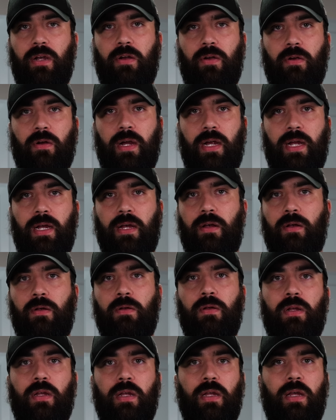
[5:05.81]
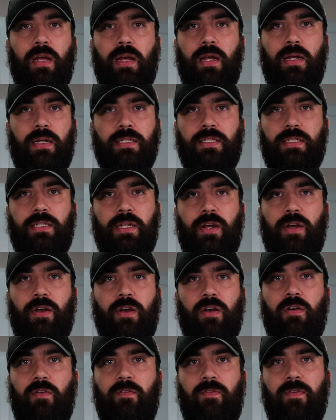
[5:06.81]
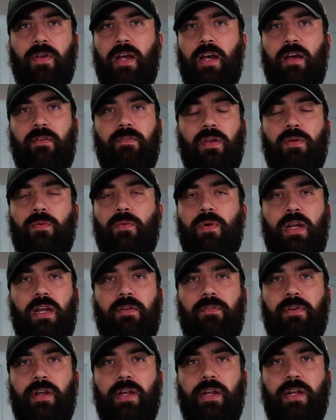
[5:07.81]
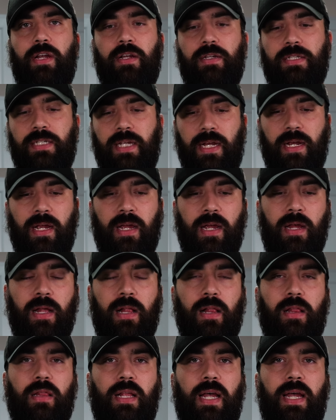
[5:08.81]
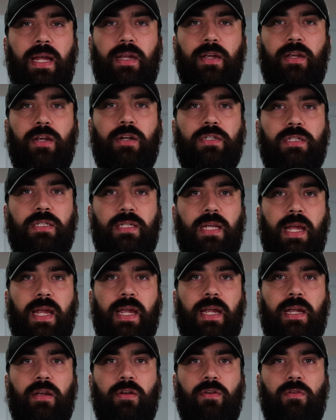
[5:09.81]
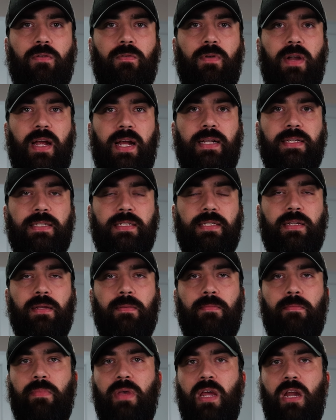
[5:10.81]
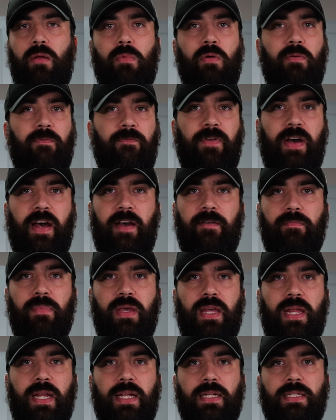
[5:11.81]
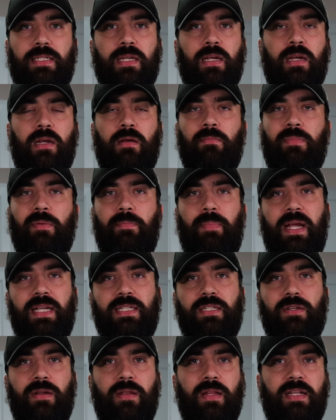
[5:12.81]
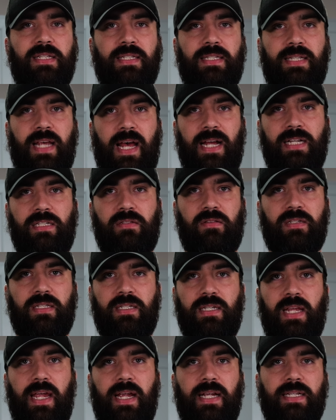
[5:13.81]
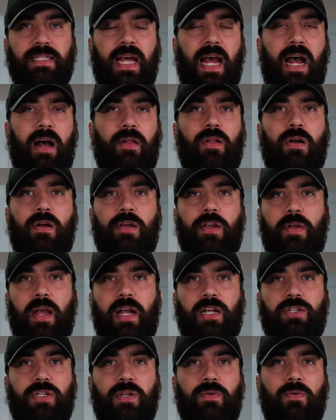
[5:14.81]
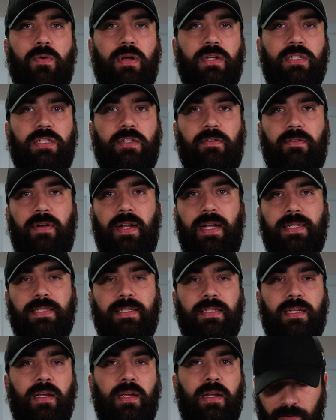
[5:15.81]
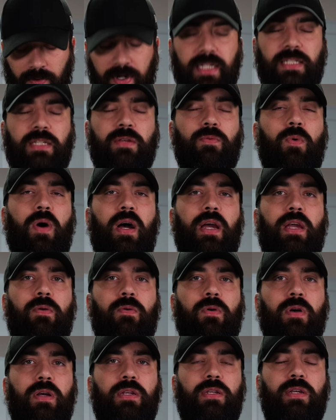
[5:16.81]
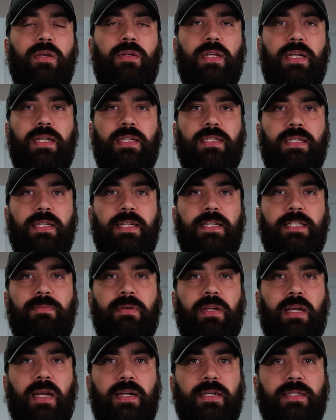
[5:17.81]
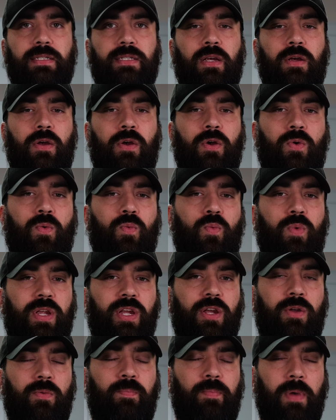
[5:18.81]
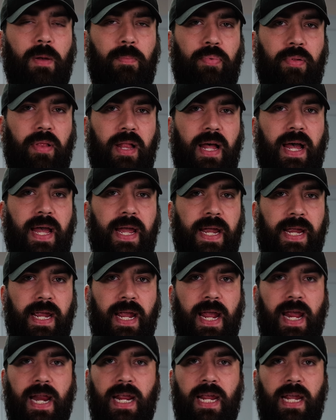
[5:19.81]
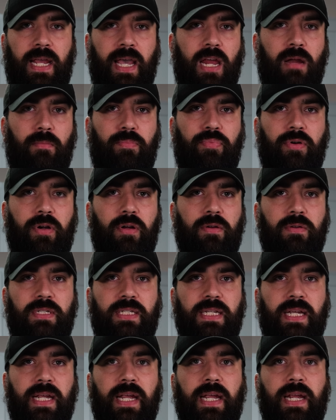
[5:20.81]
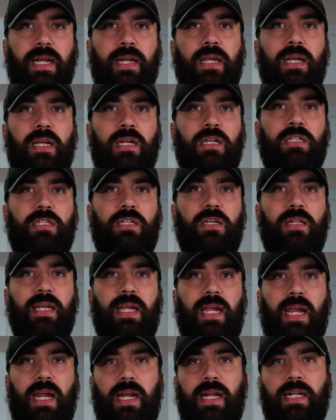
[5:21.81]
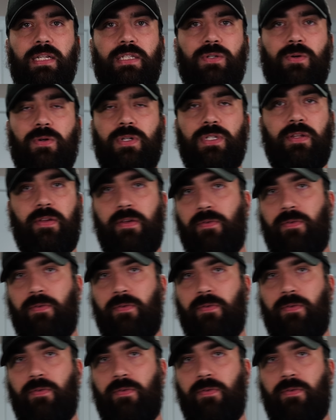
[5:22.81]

a grill, a stove, oven, whatever you're using, let your steak rest. Minimum 5 minutes, but based on the size of the steak is how long you actually want it to rest. The reason why you want to do this is because when you apply any kind of protein to the heating source,